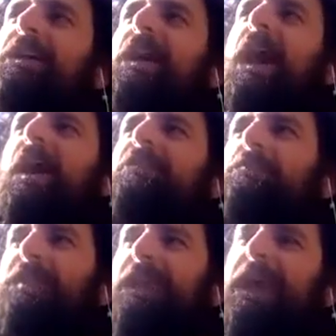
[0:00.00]
of
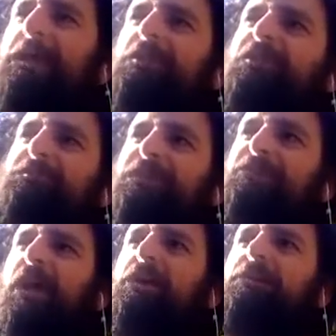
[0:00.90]
being able to be
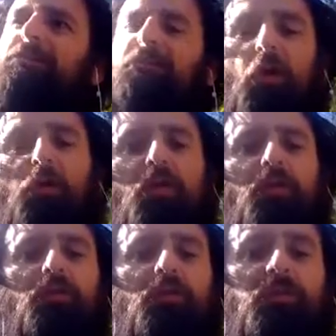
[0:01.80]
very
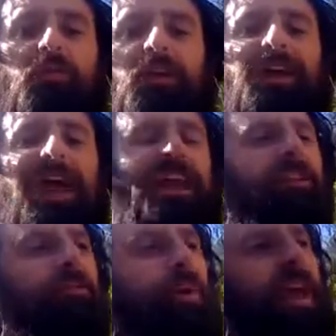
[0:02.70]
vocal in a
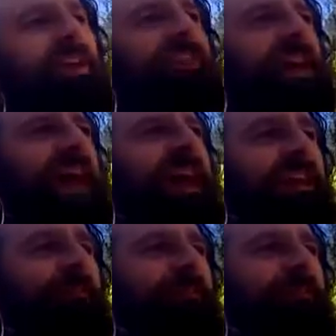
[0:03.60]
way that,